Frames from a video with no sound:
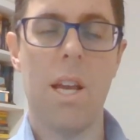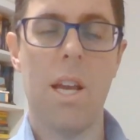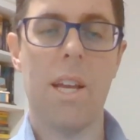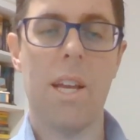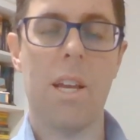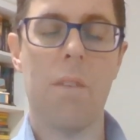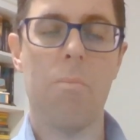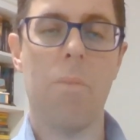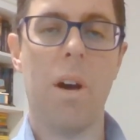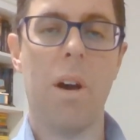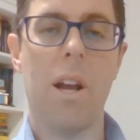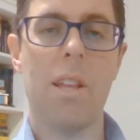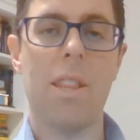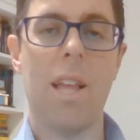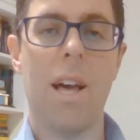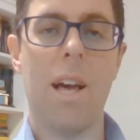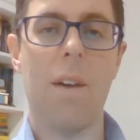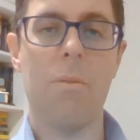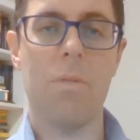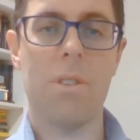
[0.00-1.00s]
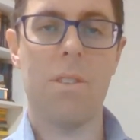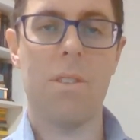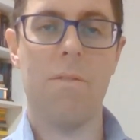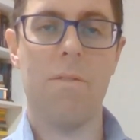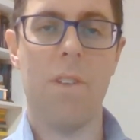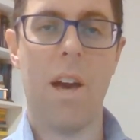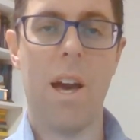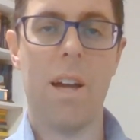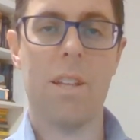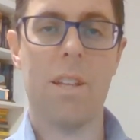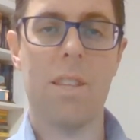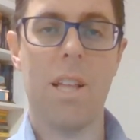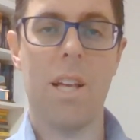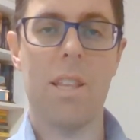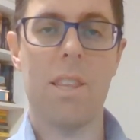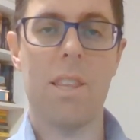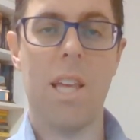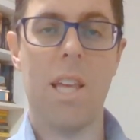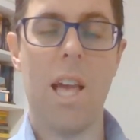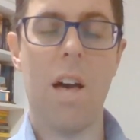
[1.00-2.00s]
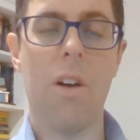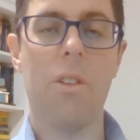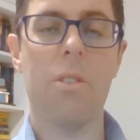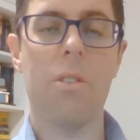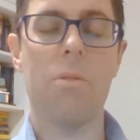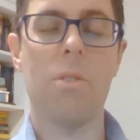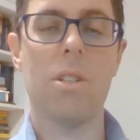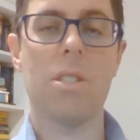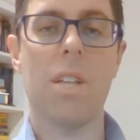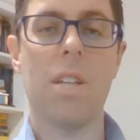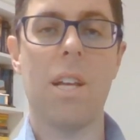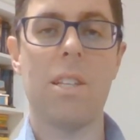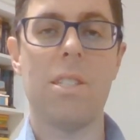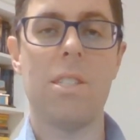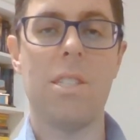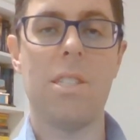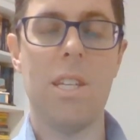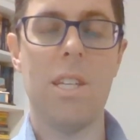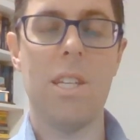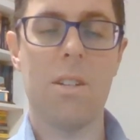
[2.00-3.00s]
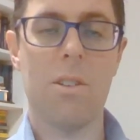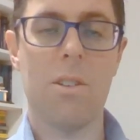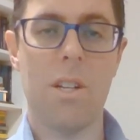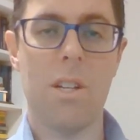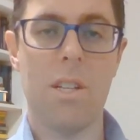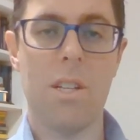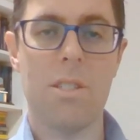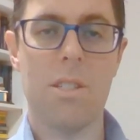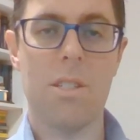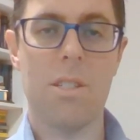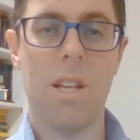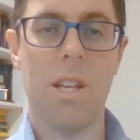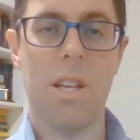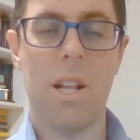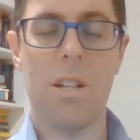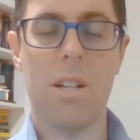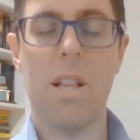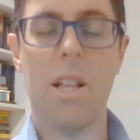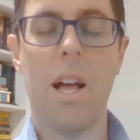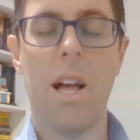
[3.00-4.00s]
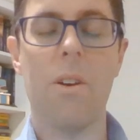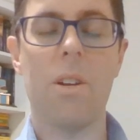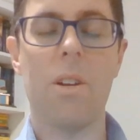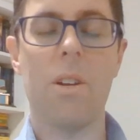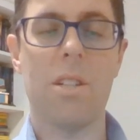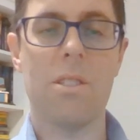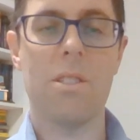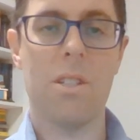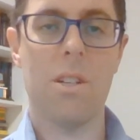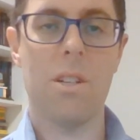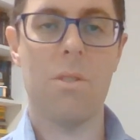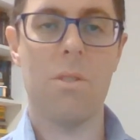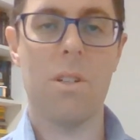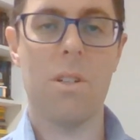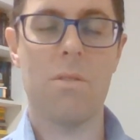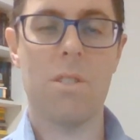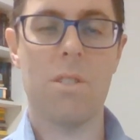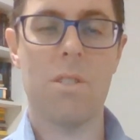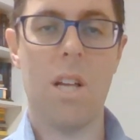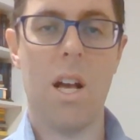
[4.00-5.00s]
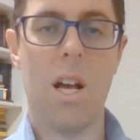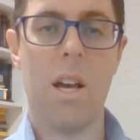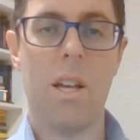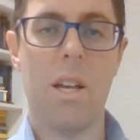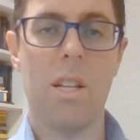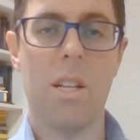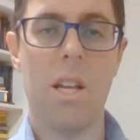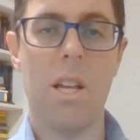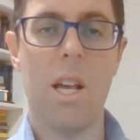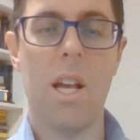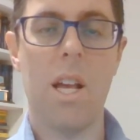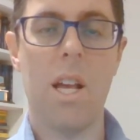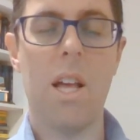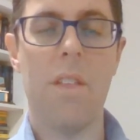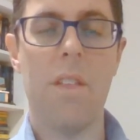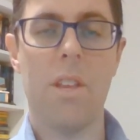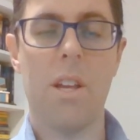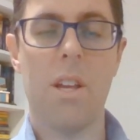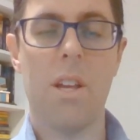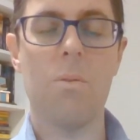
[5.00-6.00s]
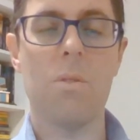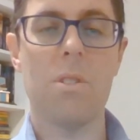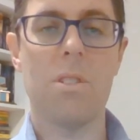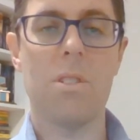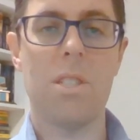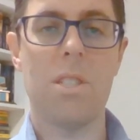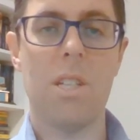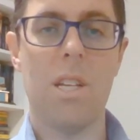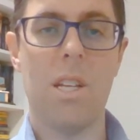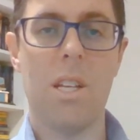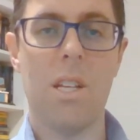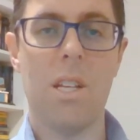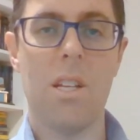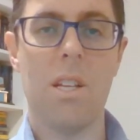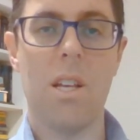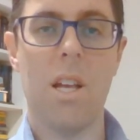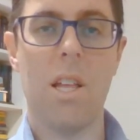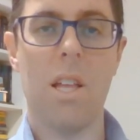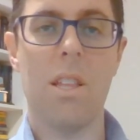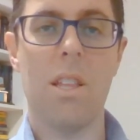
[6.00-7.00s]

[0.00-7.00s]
and combine that with the fact that the health risk has decreased and allowing us to go outside, I think we'll see